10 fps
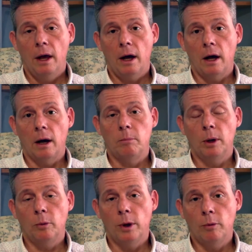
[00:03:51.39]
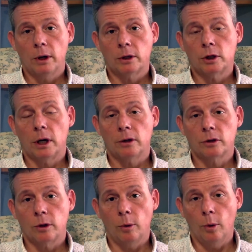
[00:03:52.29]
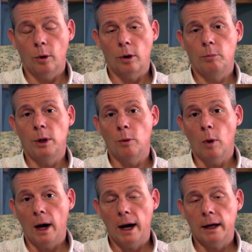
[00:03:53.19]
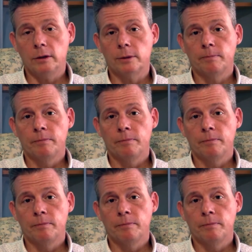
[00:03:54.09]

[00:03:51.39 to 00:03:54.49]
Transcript: But we want to trust the Lord, be wise.